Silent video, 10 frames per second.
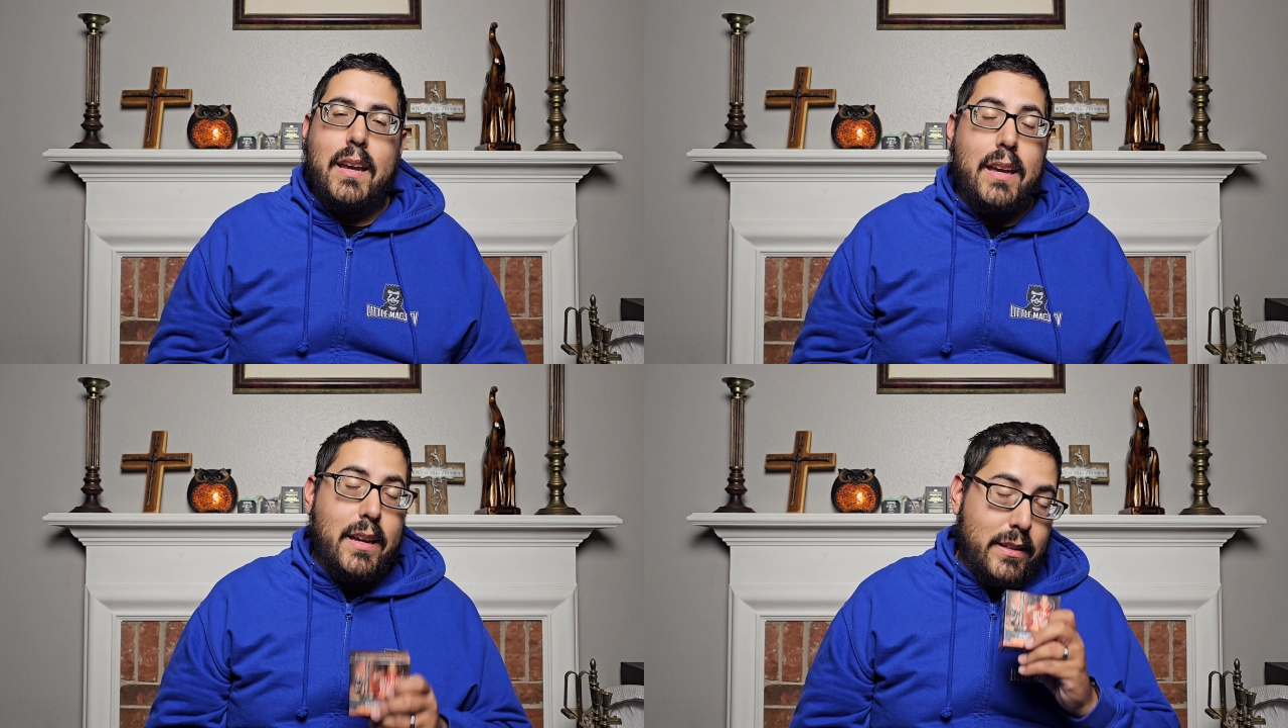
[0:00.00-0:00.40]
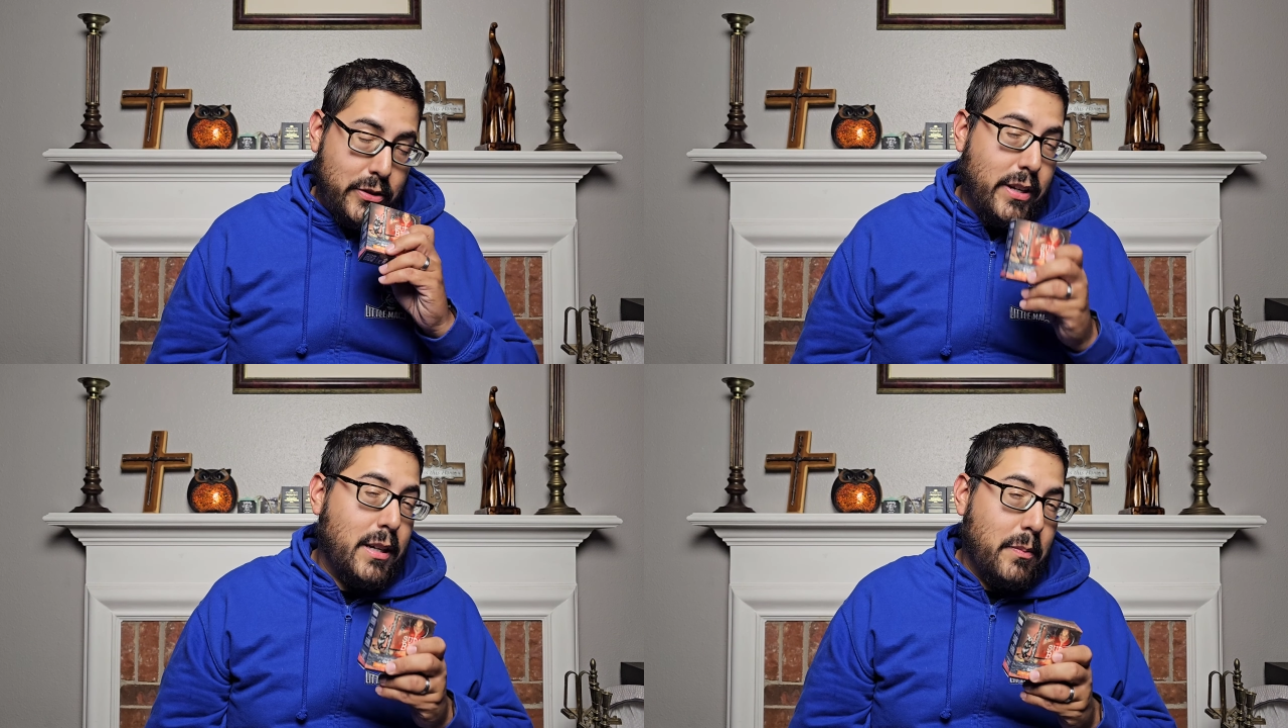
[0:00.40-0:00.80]
And
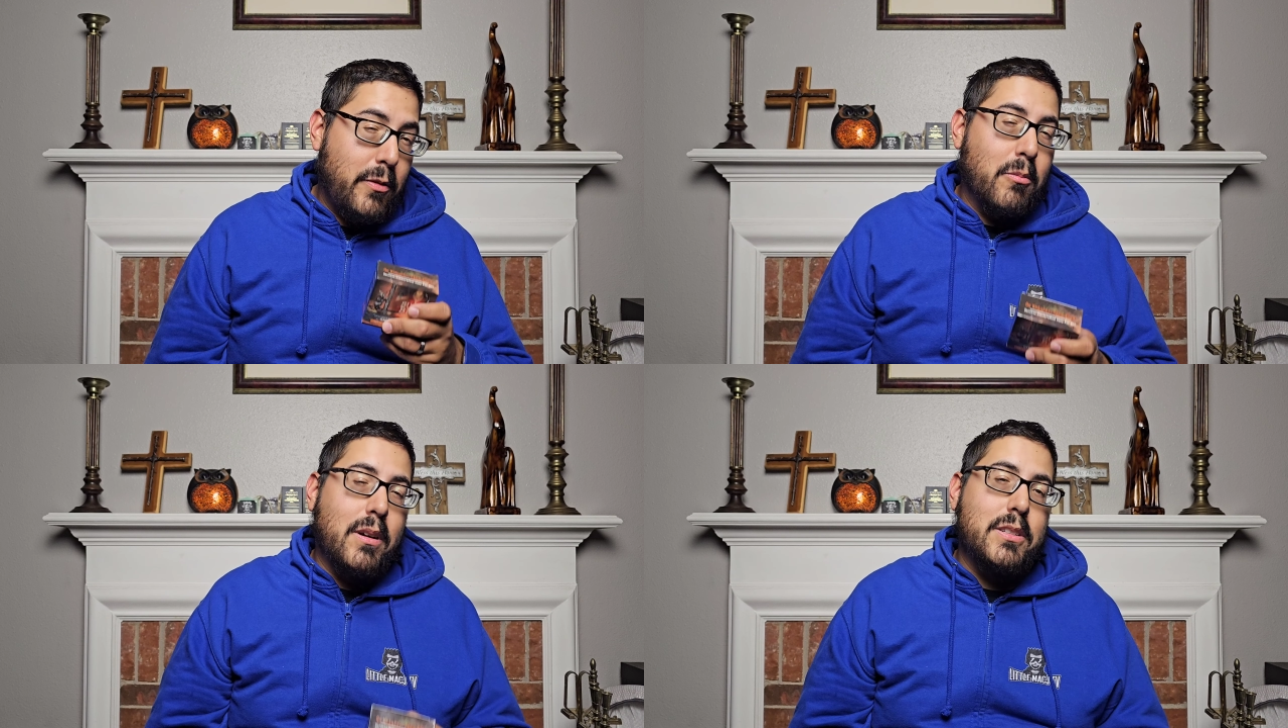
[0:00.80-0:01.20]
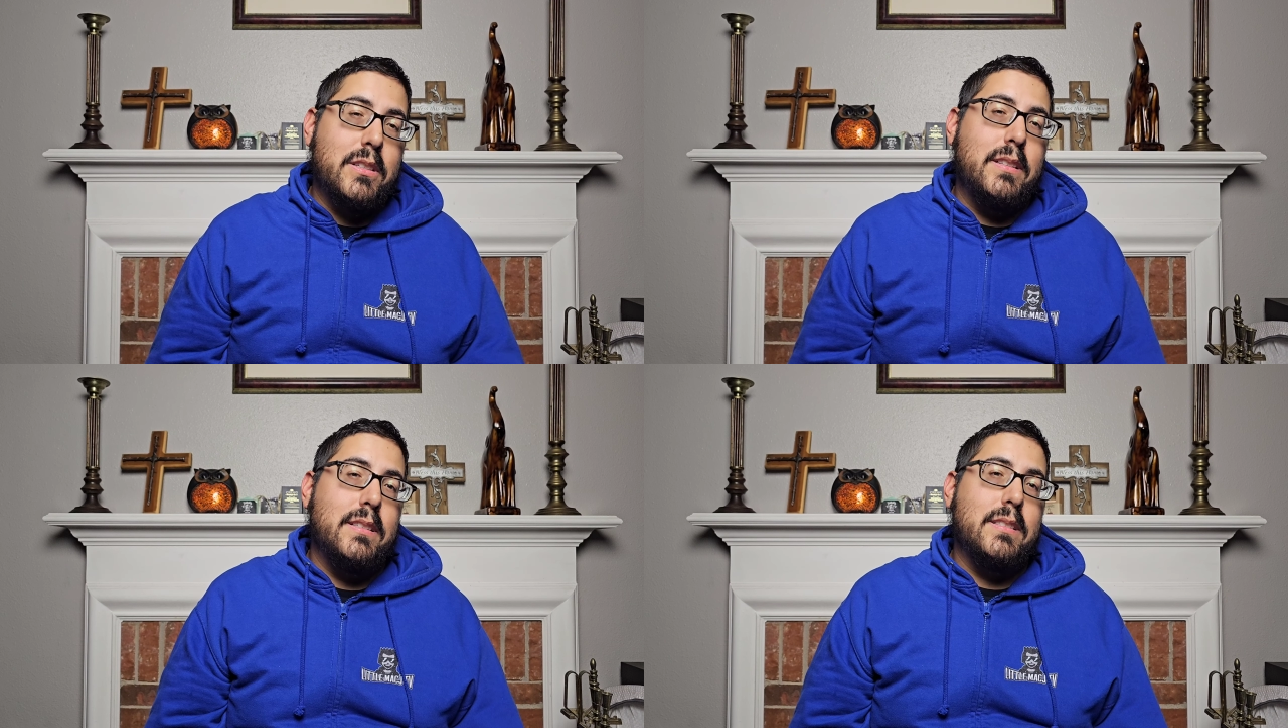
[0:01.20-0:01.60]
Jacob, if you're
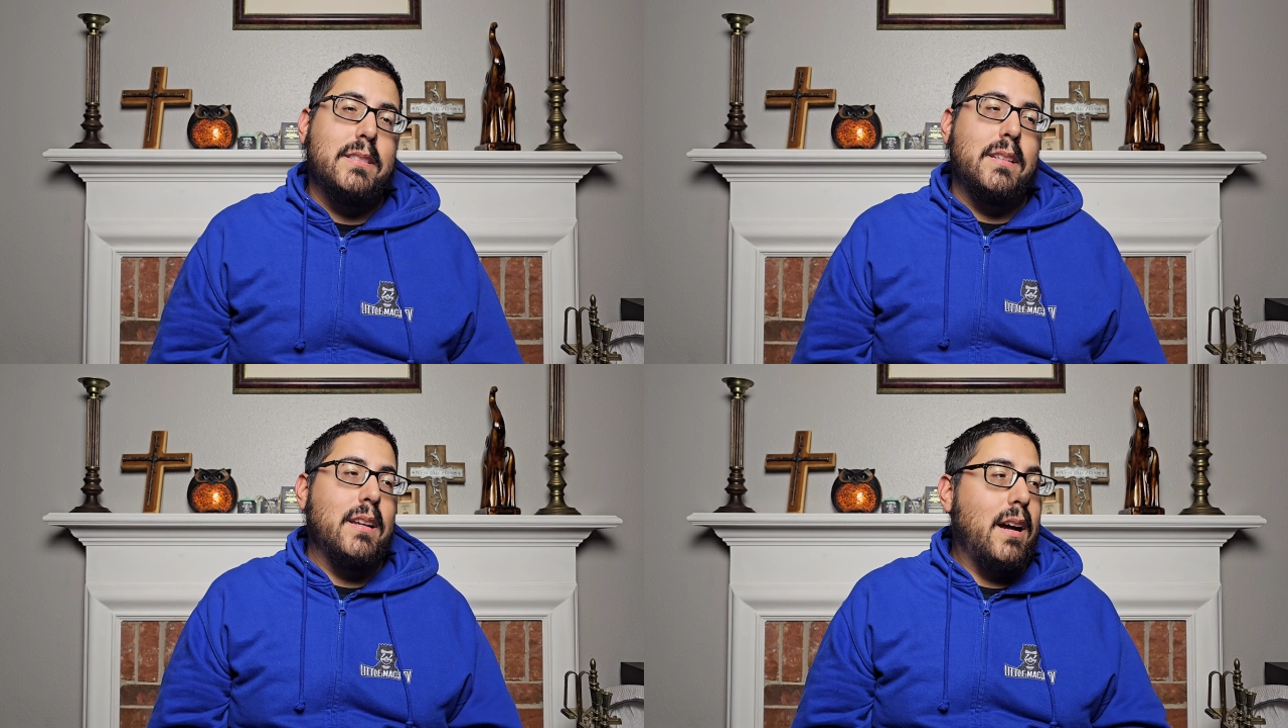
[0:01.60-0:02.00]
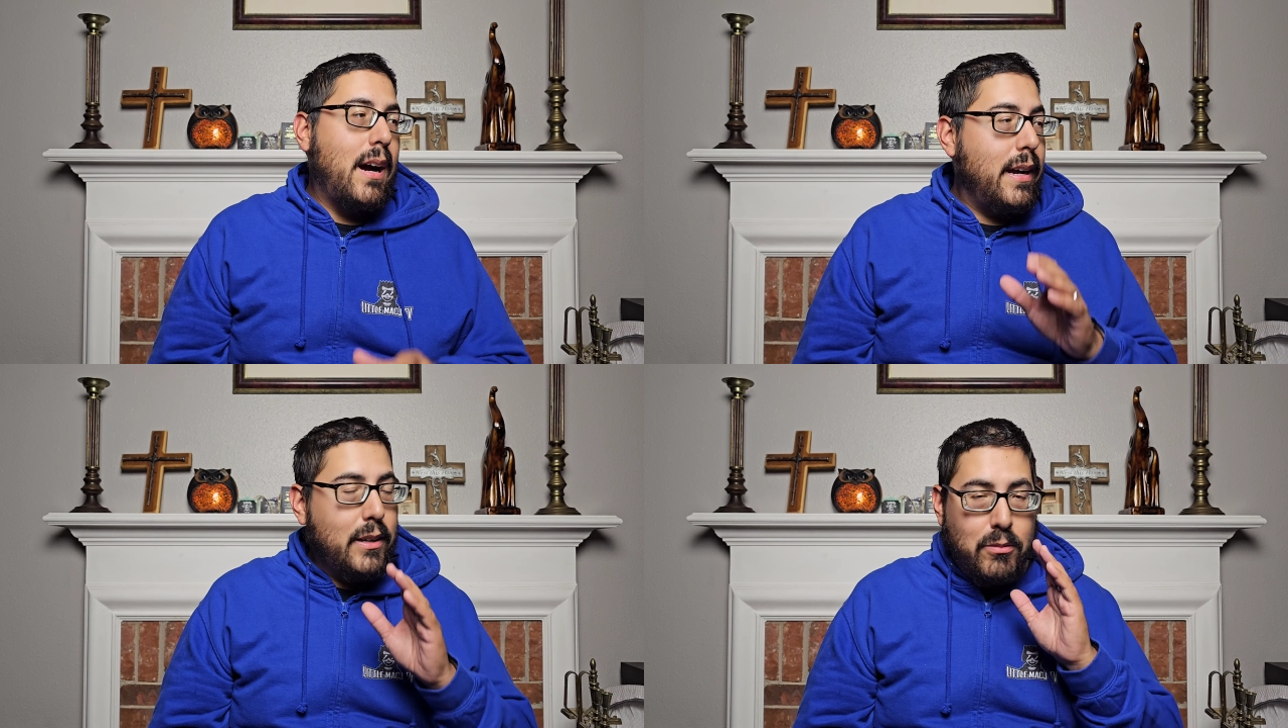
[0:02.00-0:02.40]
watching this,
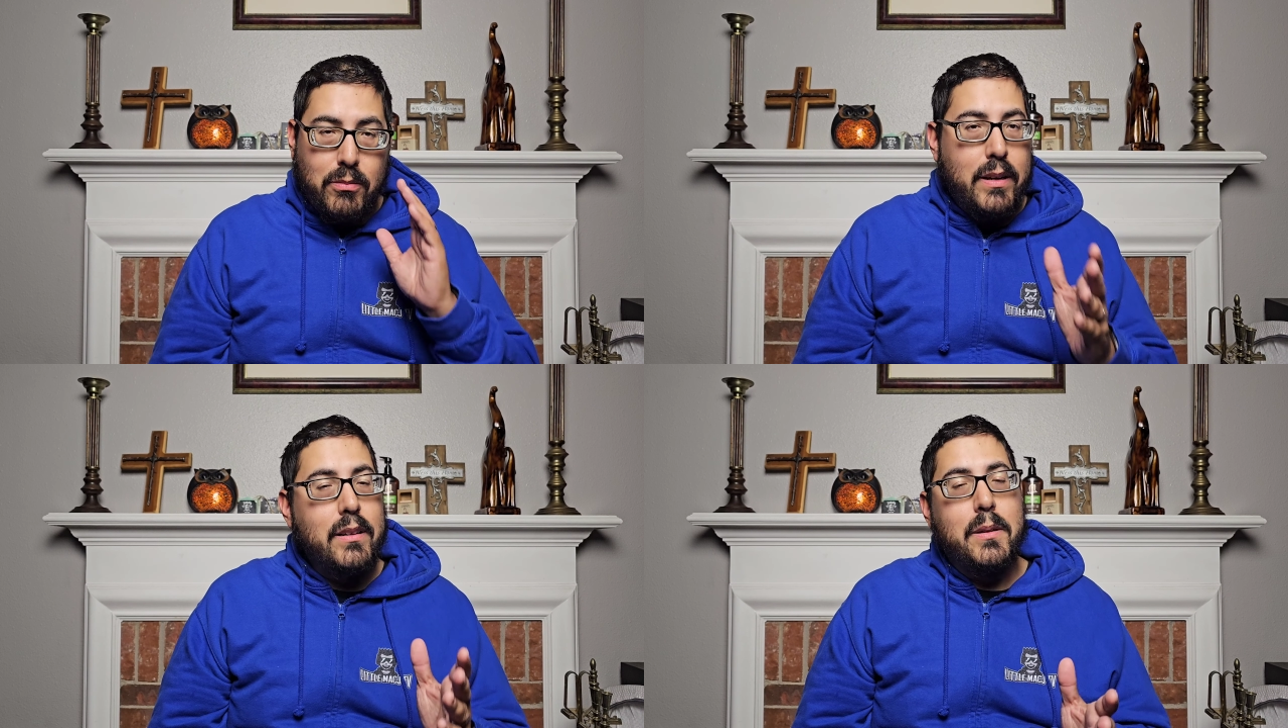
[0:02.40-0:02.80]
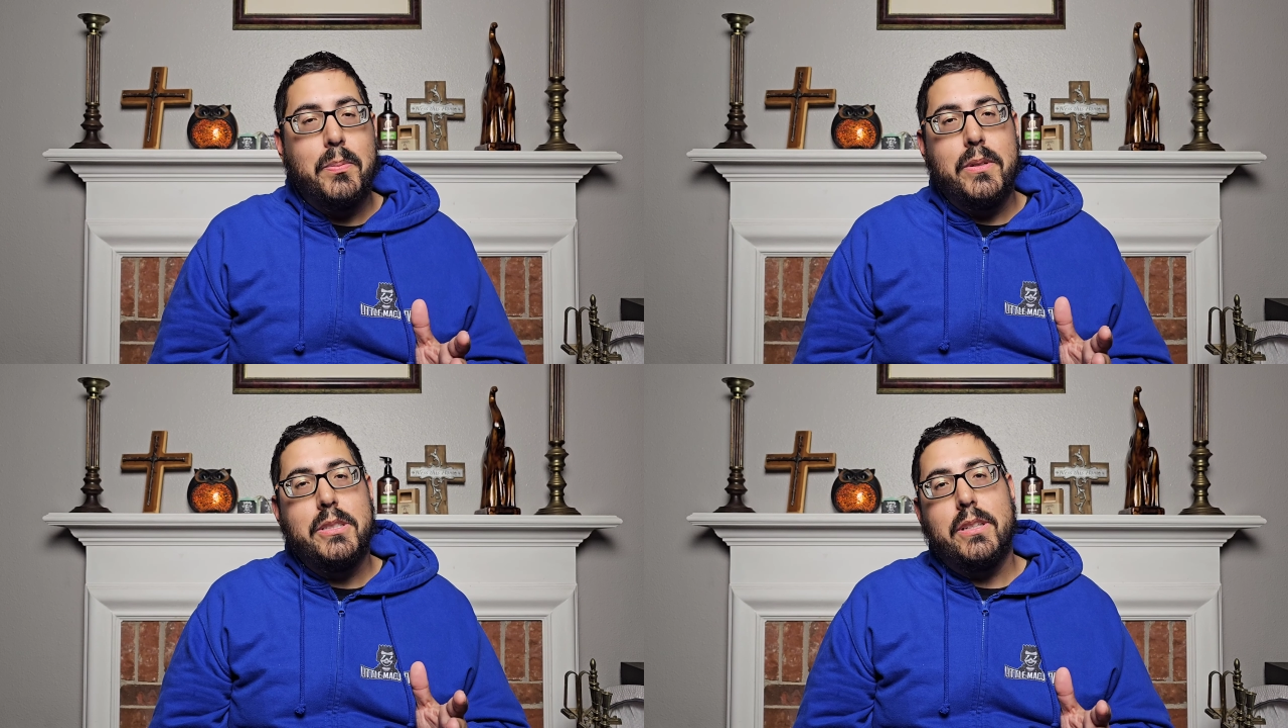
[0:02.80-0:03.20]
I greatly
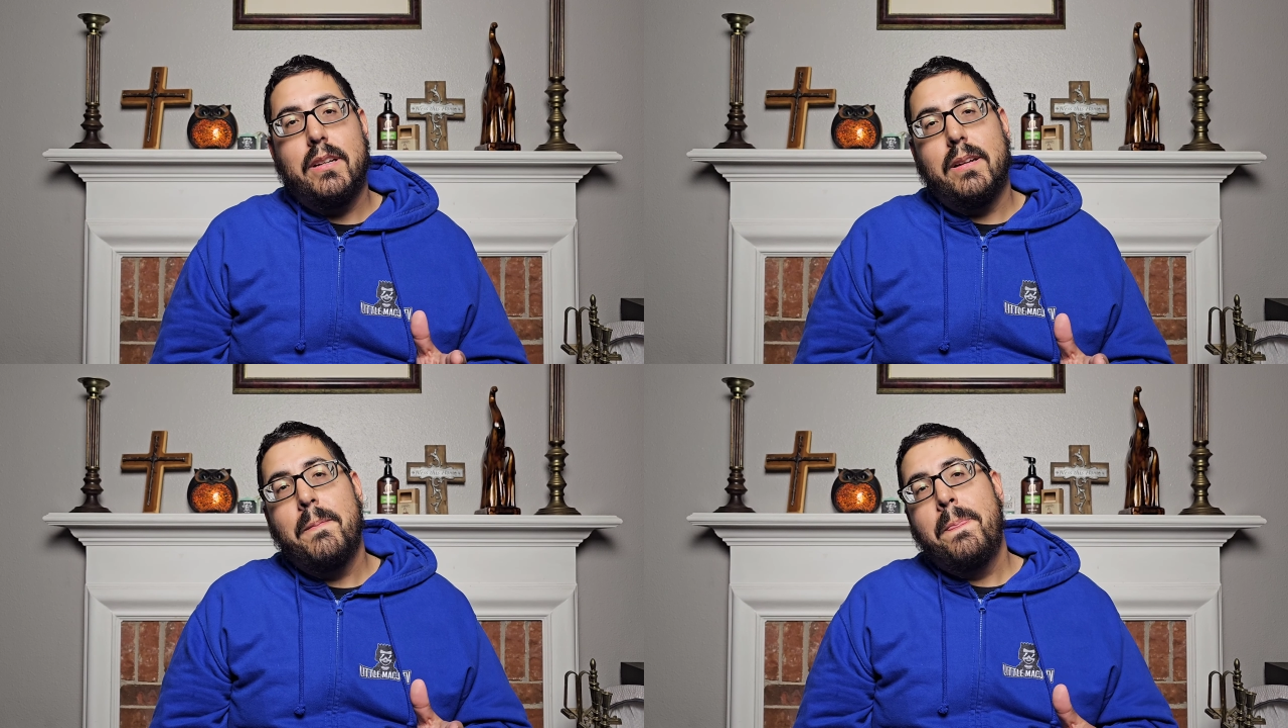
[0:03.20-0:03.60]
appreciate it.